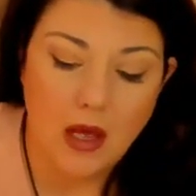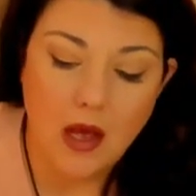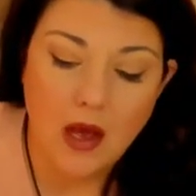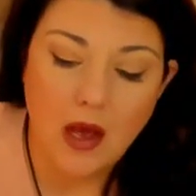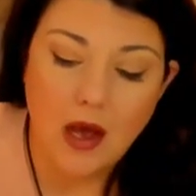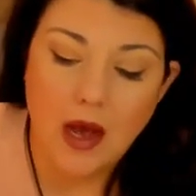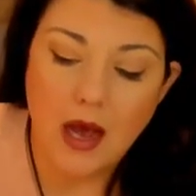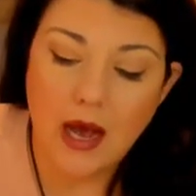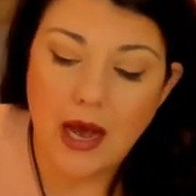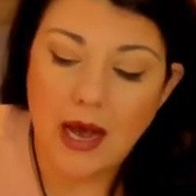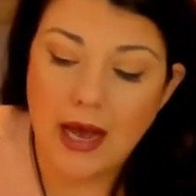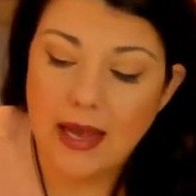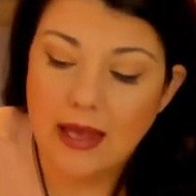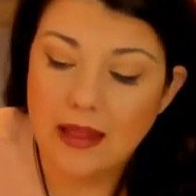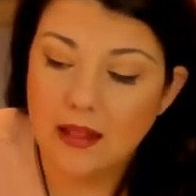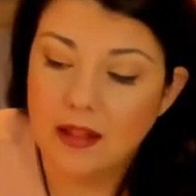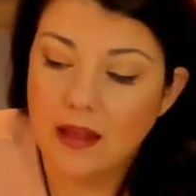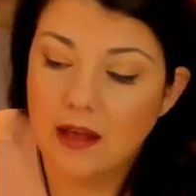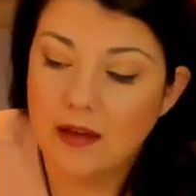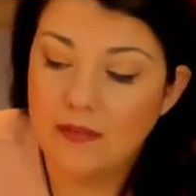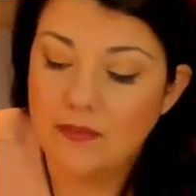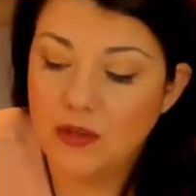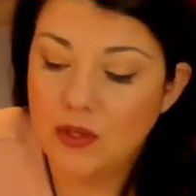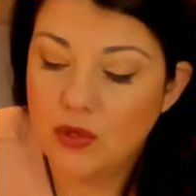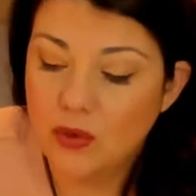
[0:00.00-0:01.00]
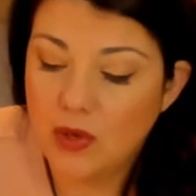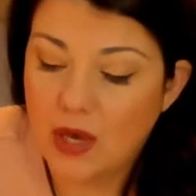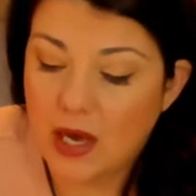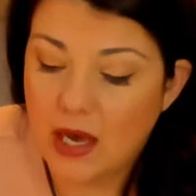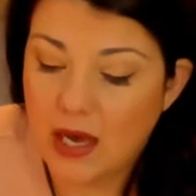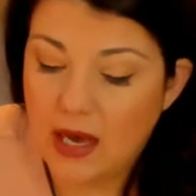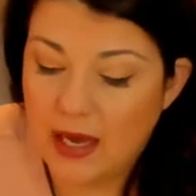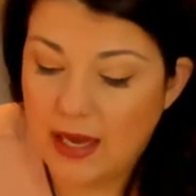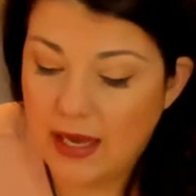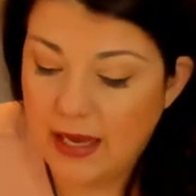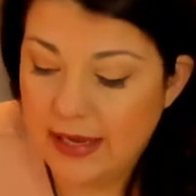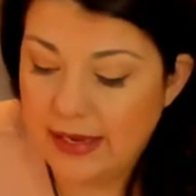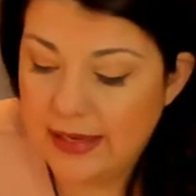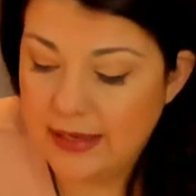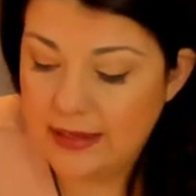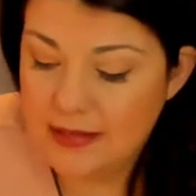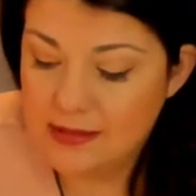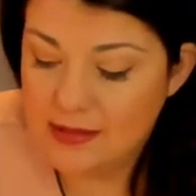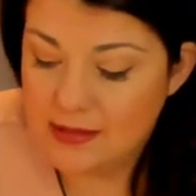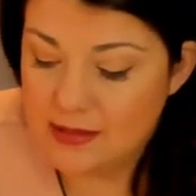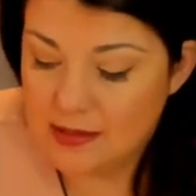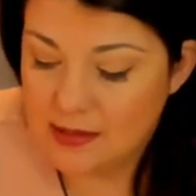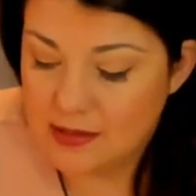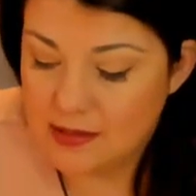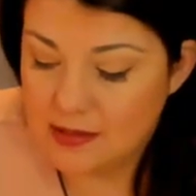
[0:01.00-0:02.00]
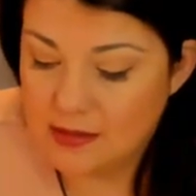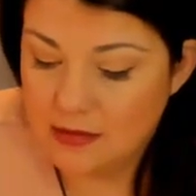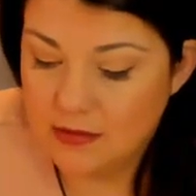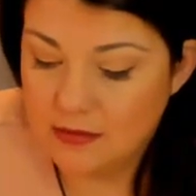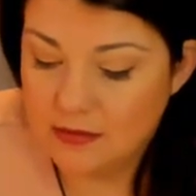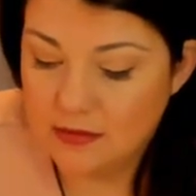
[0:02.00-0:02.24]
I love you guys.